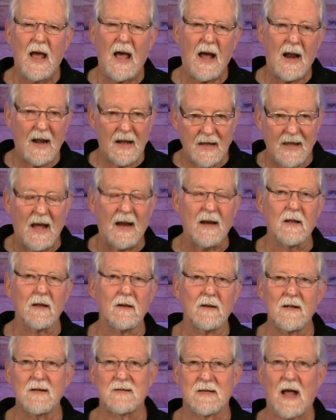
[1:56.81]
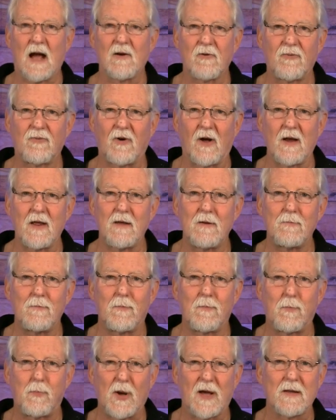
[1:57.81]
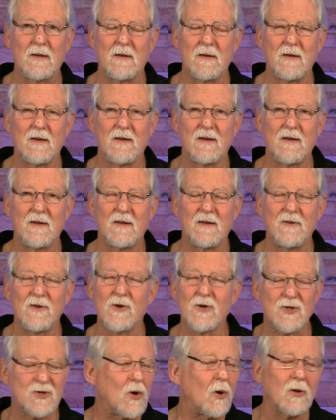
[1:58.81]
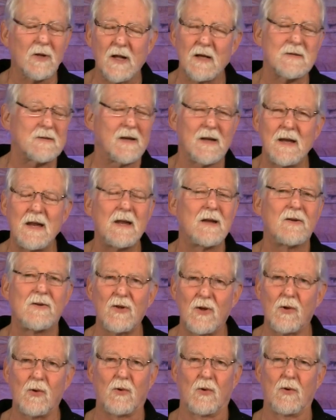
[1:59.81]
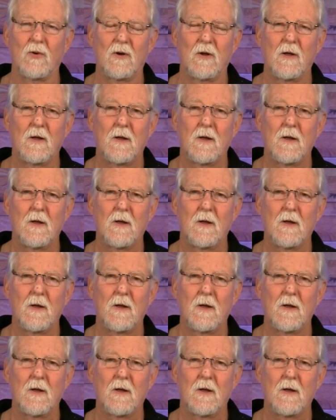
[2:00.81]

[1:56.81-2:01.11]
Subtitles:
And I get it. It's kind of funny, but your soul doesn't need dew.